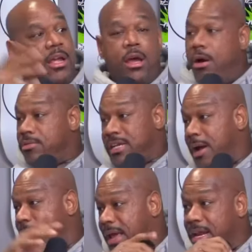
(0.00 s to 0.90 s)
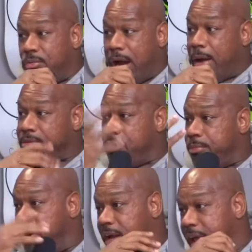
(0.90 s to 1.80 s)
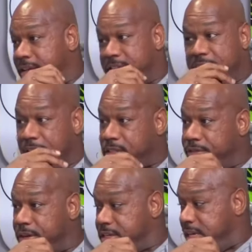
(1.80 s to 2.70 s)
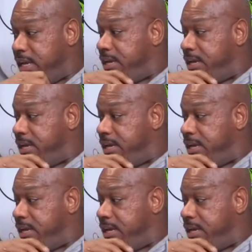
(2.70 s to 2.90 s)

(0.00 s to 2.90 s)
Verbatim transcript: on top of that, he robbed your punk ass. He got you for the 10.